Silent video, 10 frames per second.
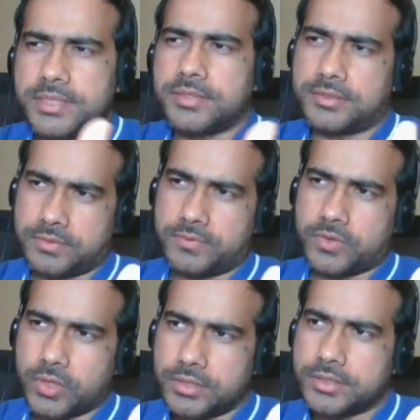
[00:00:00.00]
billions of
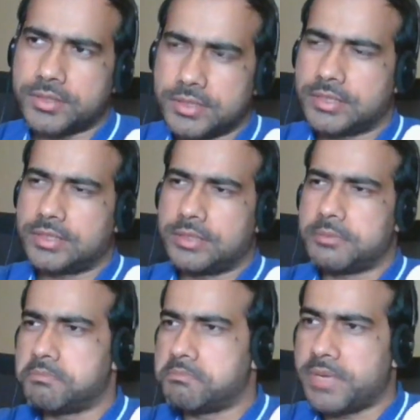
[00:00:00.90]
dollars.
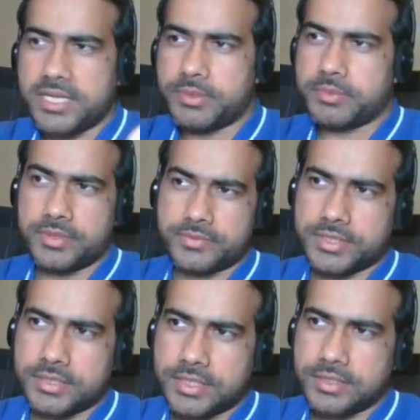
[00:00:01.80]
Many people have
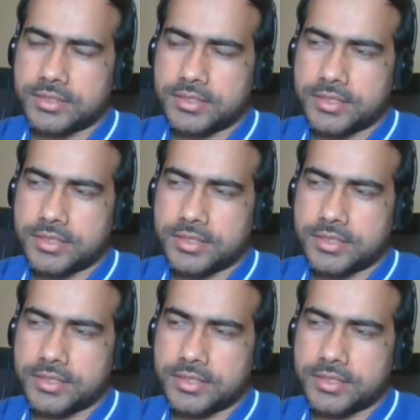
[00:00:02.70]
seen that.